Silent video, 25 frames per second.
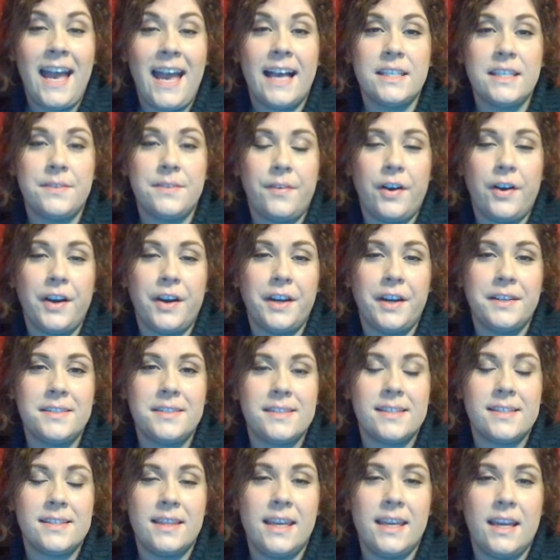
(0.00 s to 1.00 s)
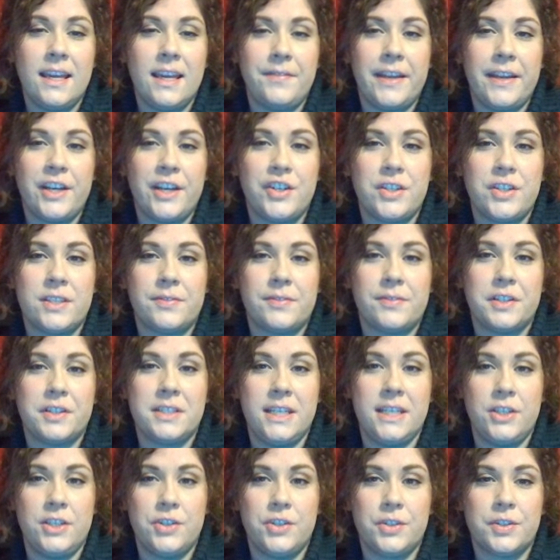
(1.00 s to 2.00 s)
As far as the advantages for
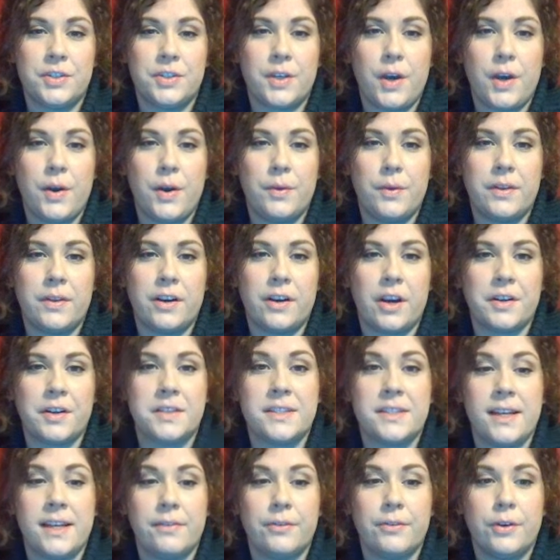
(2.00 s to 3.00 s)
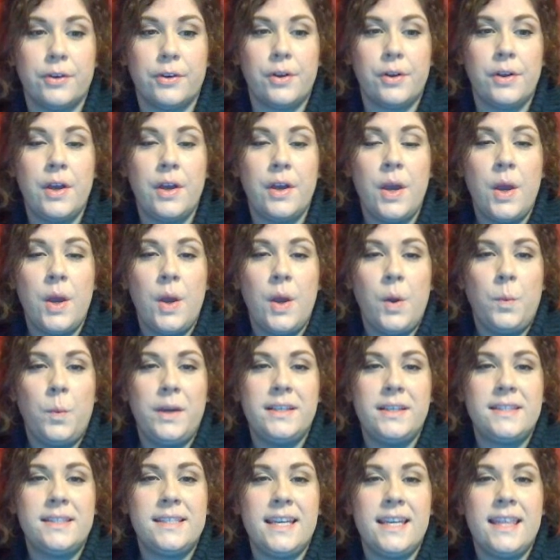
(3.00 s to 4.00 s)
teachers go, there are several.
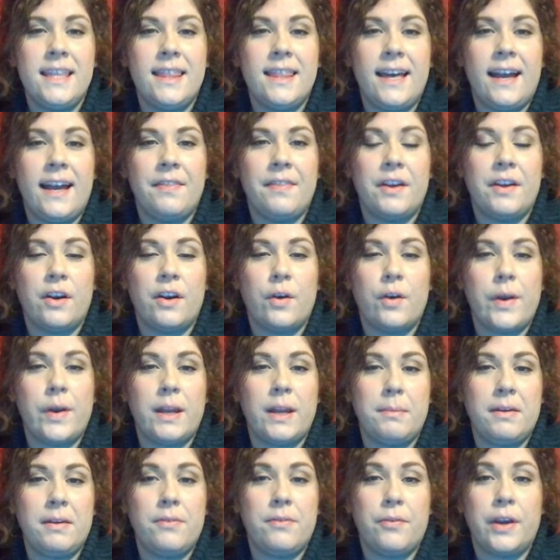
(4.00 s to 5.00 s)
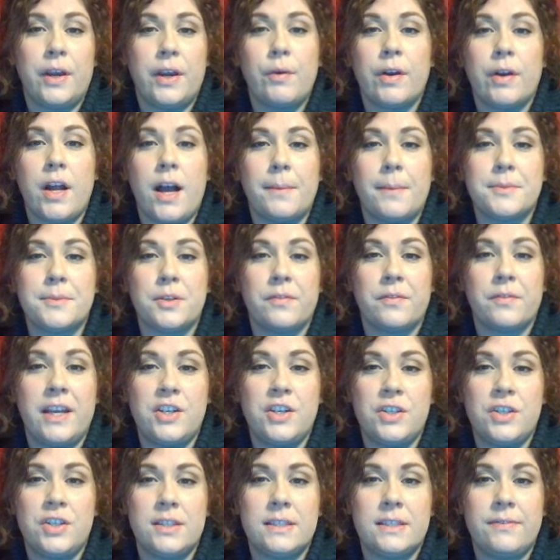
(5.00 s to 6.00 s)
We see that there are going to be frequent
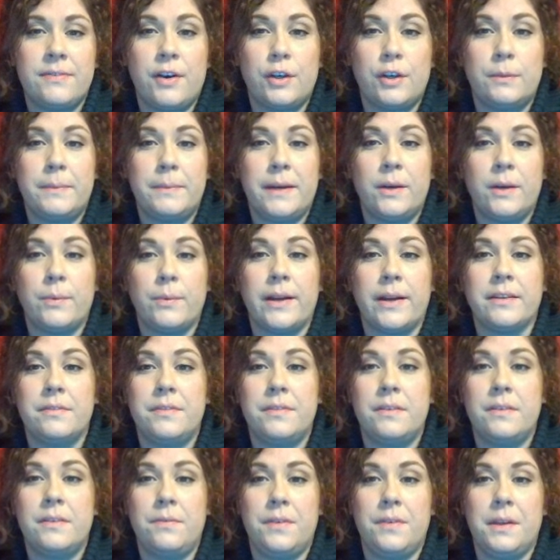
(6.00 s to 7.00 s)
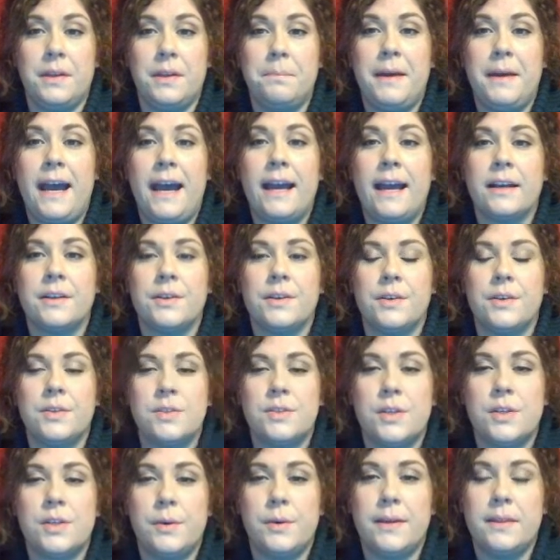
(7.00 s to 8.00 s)
observations followed by relevant feedback.
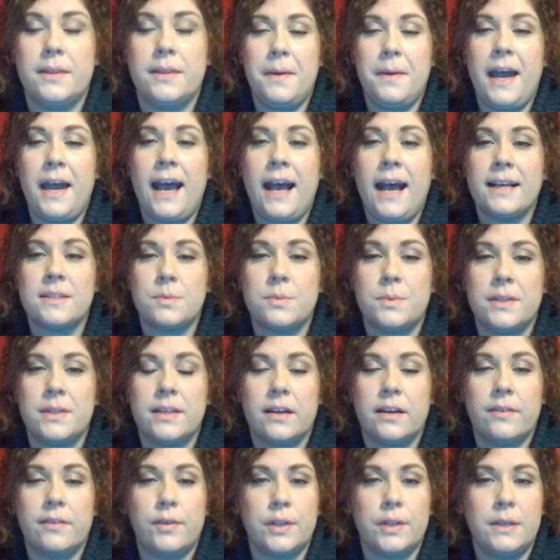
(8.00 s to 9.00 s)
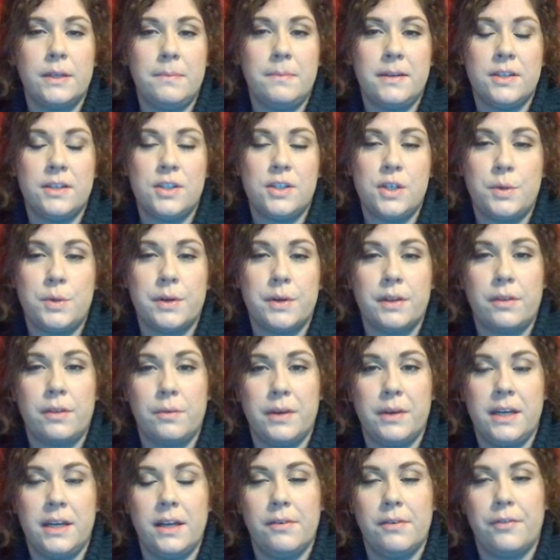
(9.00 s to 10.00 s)
So past, when there have only been 2 or
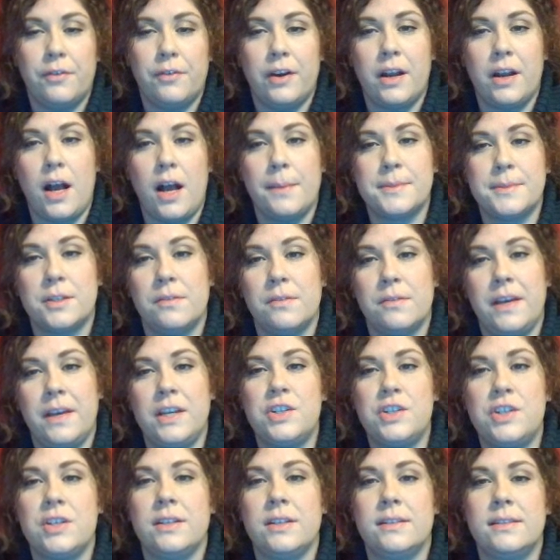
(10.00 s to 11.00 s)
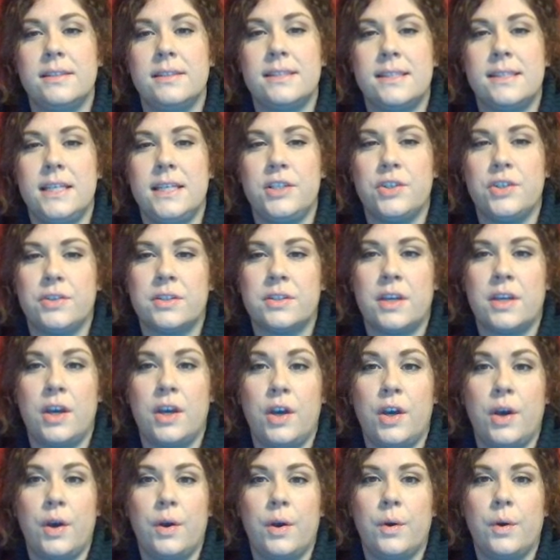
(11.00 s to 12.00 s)
3 different observations, teachers
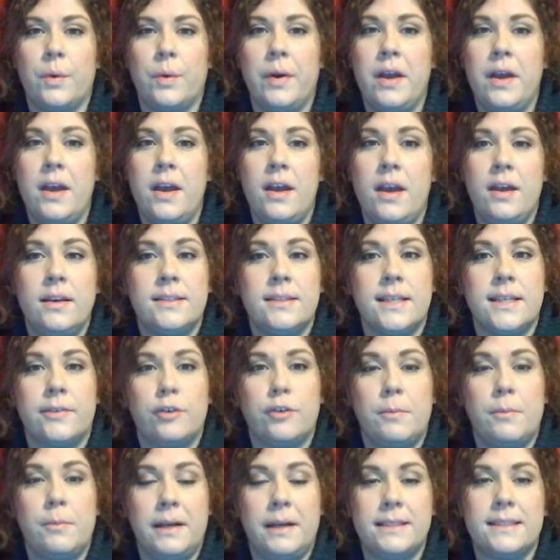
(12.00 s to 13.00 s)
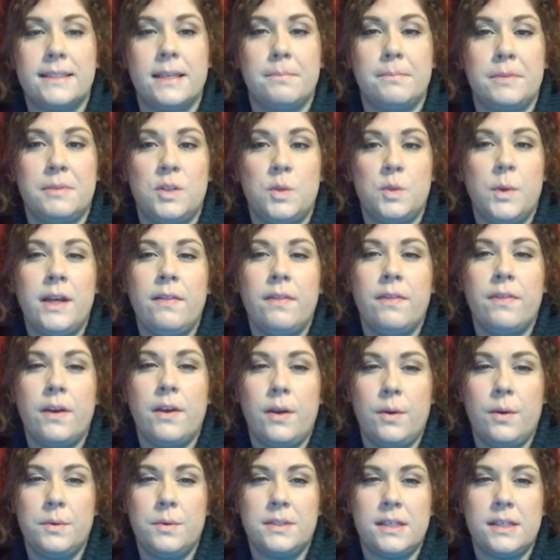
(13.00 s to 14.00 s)
can go several months in between
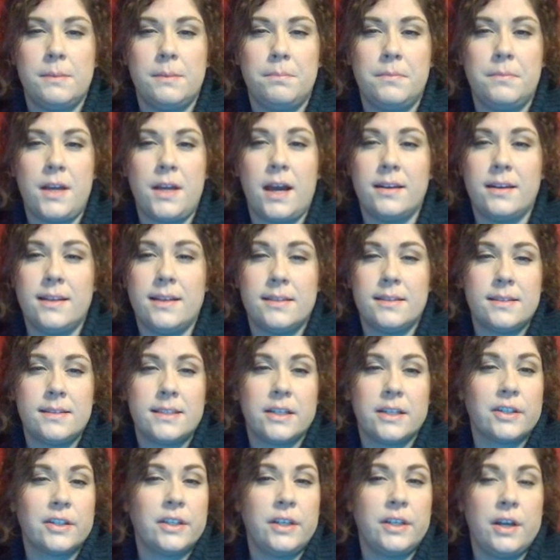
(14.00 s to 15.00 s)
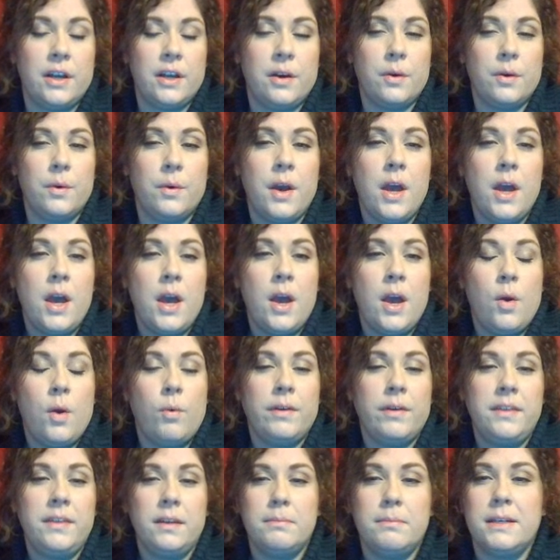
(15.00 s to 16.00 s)
those and not necessarily know
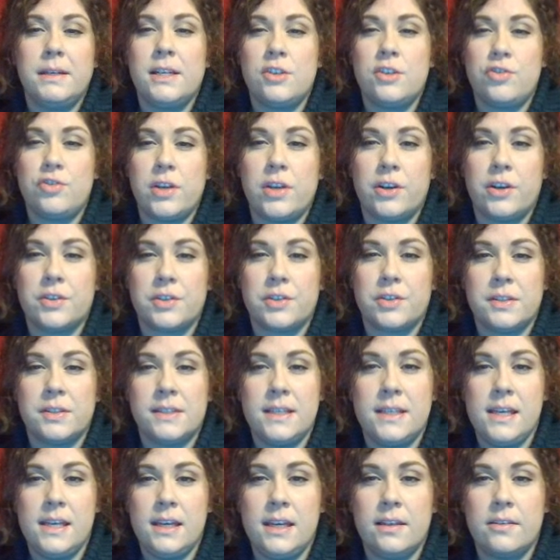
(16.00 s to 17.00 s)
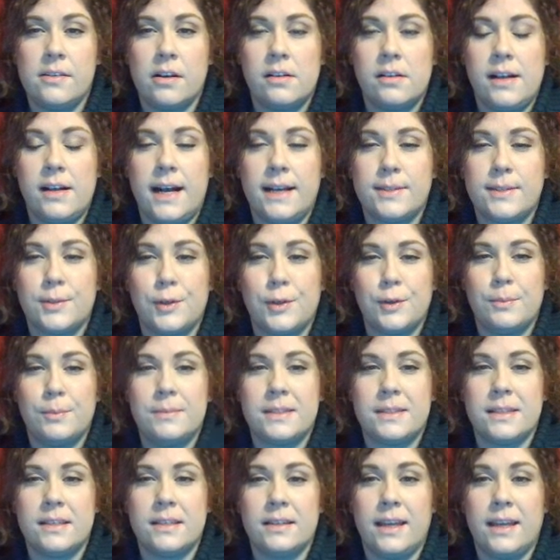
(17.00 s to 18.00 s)
what the administrators are seeing in their
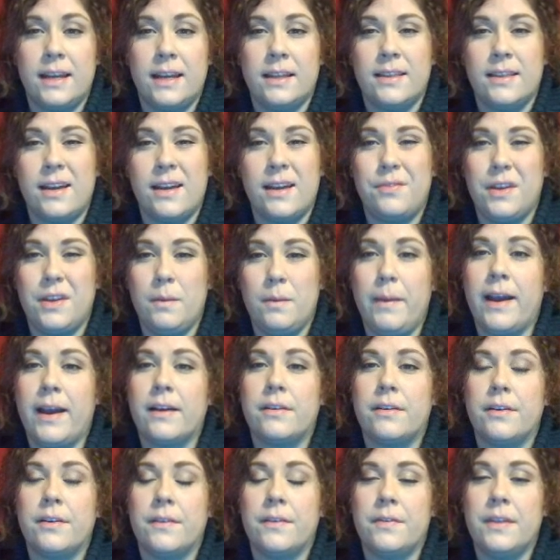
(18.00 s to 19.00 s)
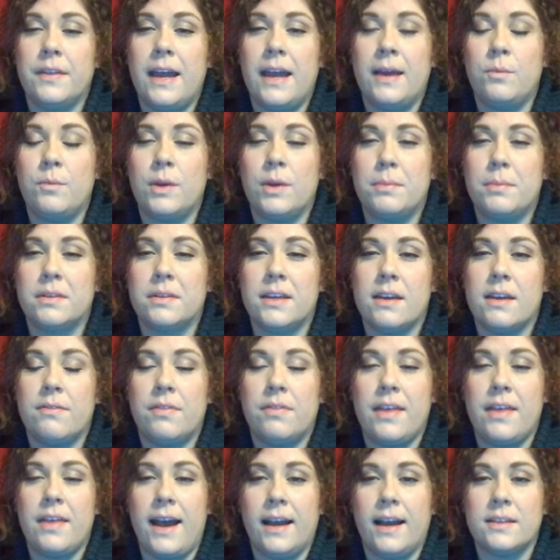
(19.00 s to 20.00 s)
classrooms and getting that feedback. And we
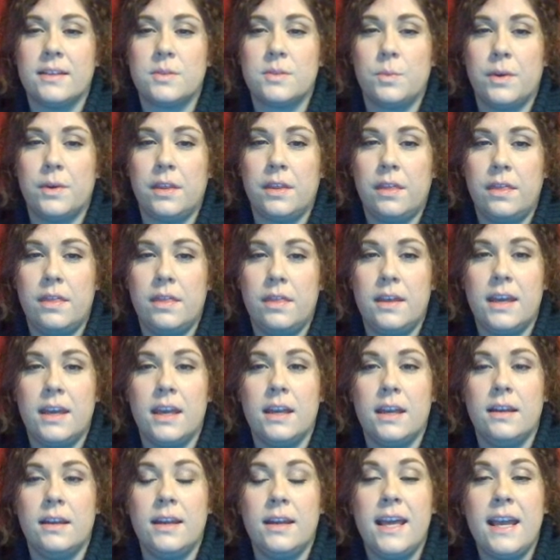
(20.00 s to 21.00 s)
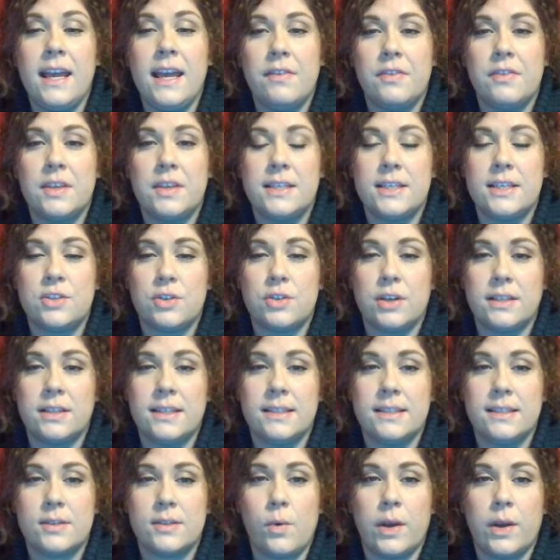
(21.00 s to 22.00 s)
believe that with the NEE that the
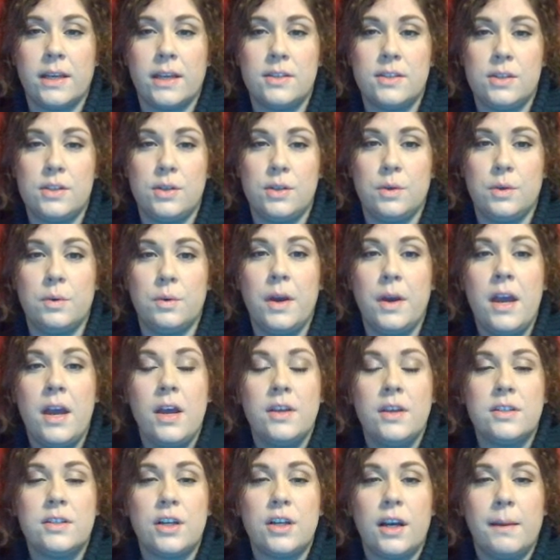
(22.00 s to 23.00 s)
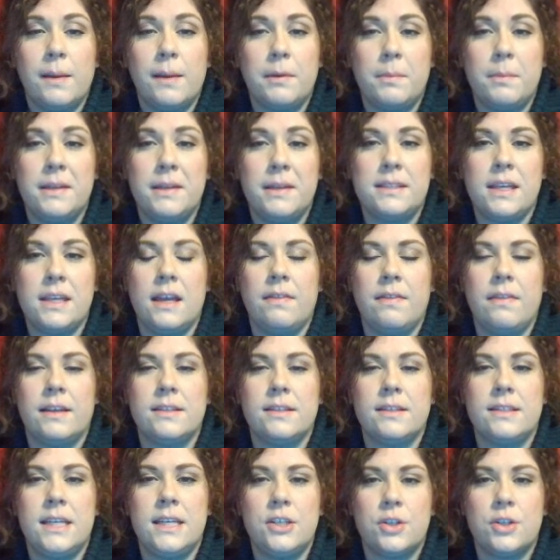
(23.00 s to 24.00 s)
district is going to start implementing,
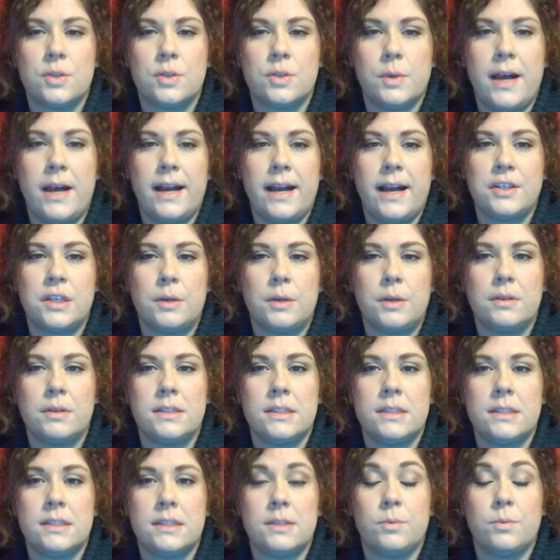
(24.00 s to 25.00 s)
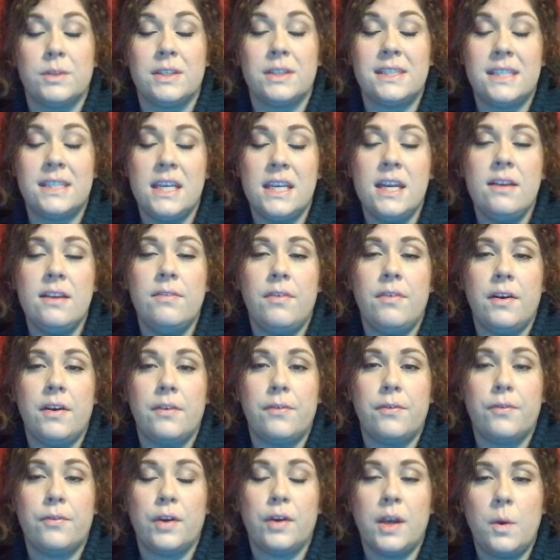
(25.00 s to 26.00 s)
that teachers will actually receive
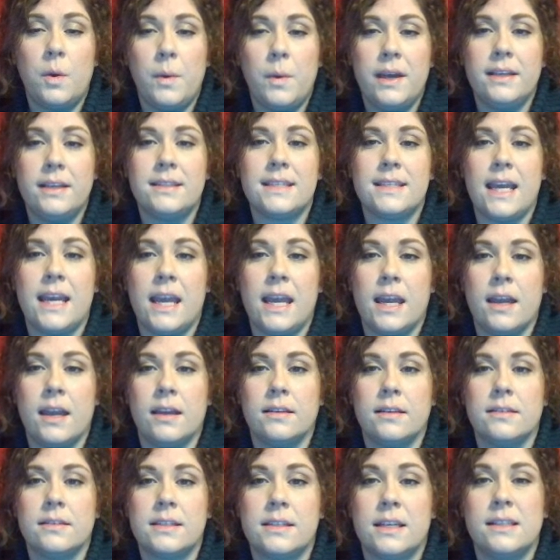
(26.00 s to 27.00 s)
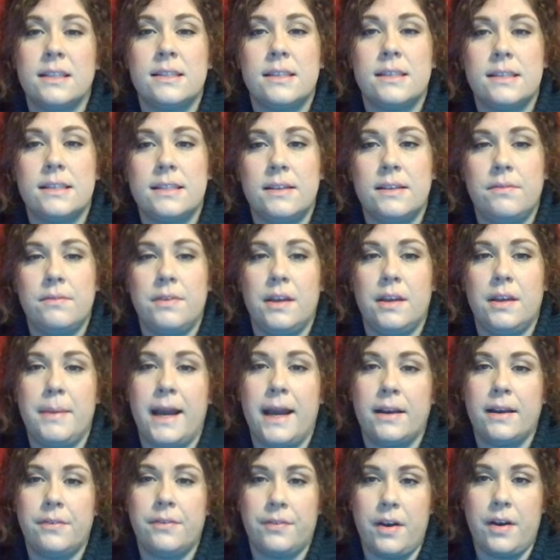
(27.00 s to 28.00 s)
frequent and consistent
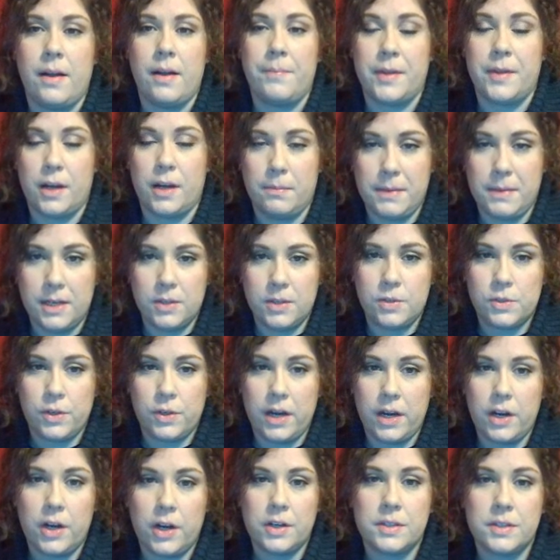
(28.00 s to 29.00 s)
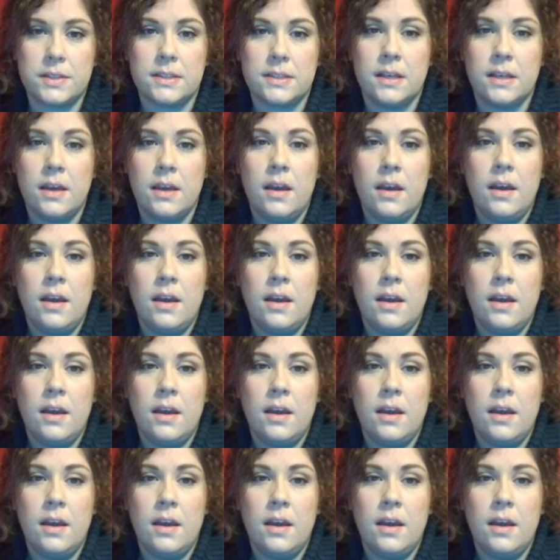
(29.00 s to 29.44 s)
feedback from their administrators.